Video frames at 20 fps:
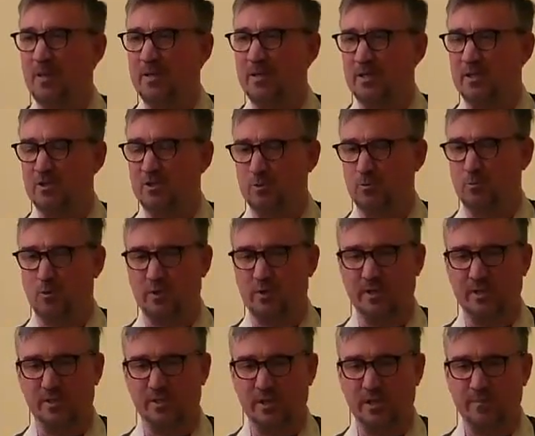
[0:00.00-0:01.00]
So what
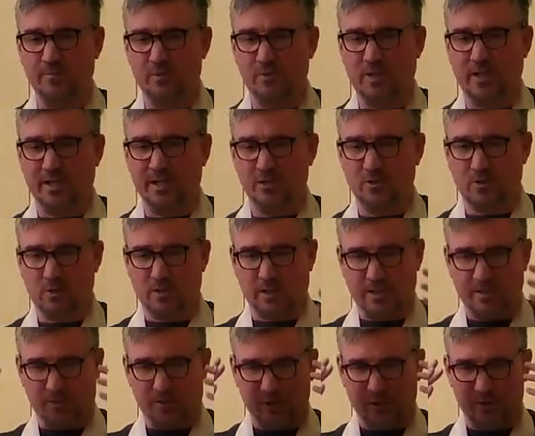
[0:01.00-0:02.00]
it seems like, he's not
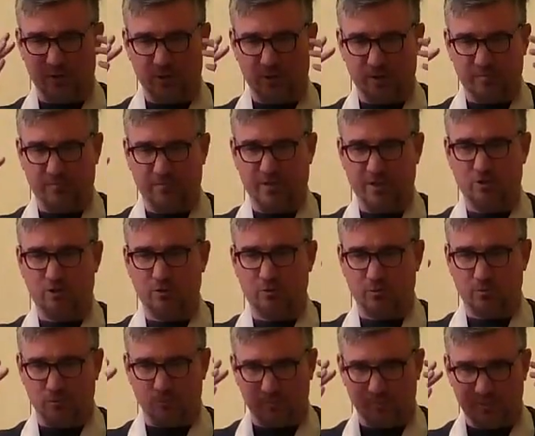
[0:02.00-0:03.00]
allowed to use his
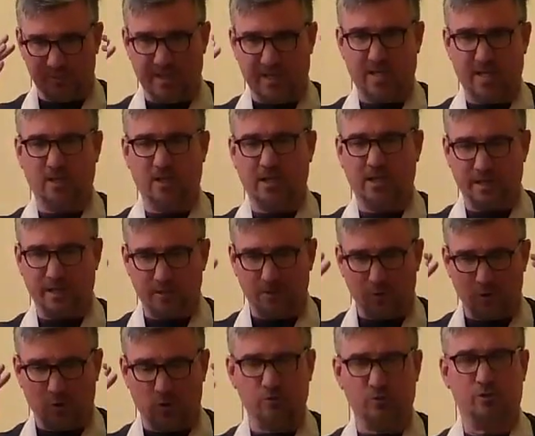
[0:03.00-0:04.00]
visual daylight
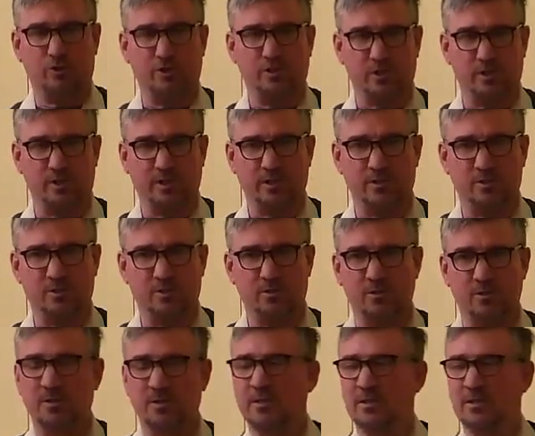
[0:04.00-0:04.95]
consciousness.